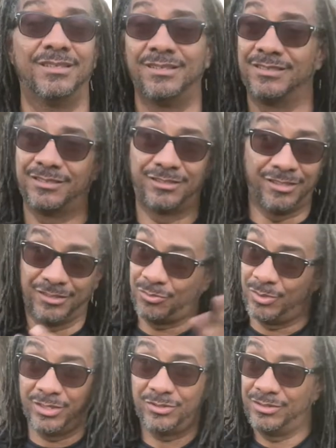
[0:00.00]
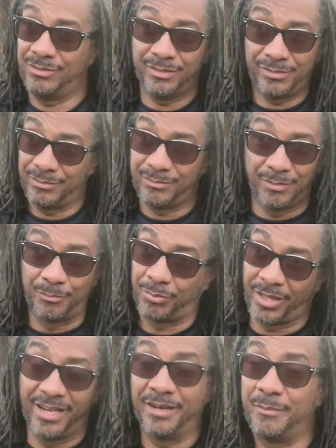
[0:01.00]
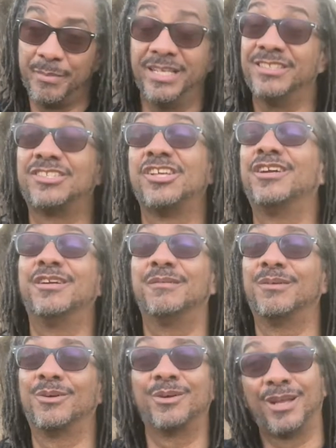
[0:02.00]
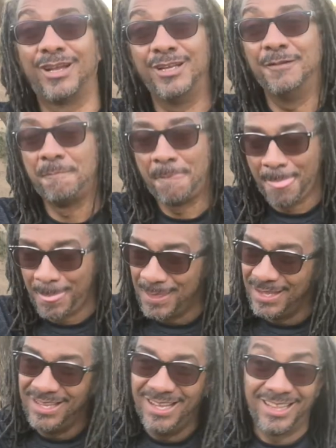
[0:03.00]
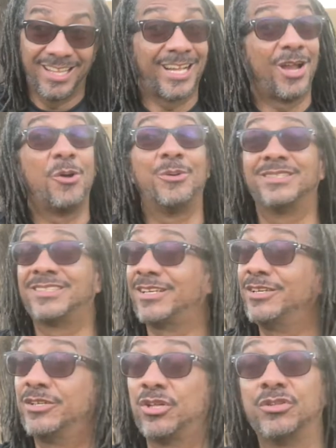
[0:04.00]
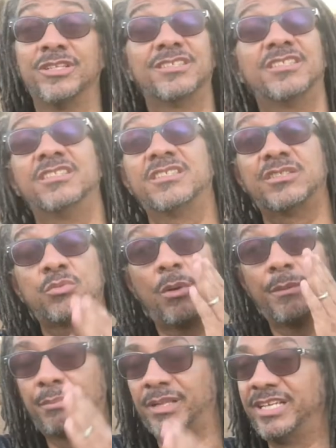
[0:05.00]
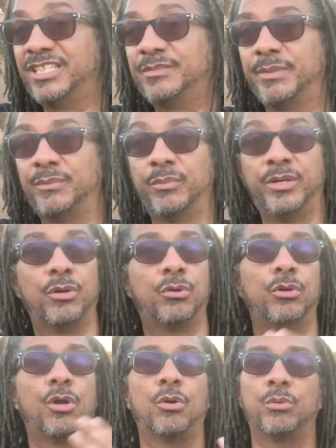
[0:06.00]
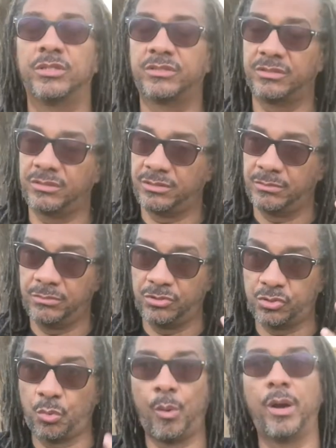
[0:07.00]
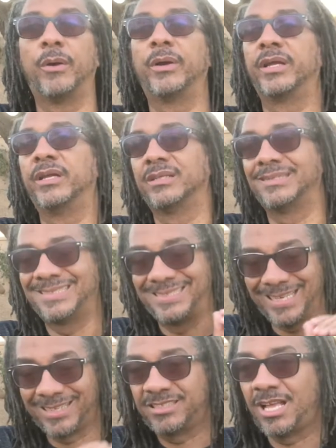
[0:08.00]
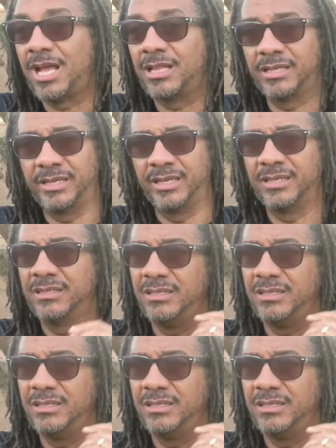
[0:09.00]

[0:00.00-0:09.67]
It's just what the planet means there, okay? Like I always tell you though, this is just one placement. We don't know what's squaring it, sextiling it.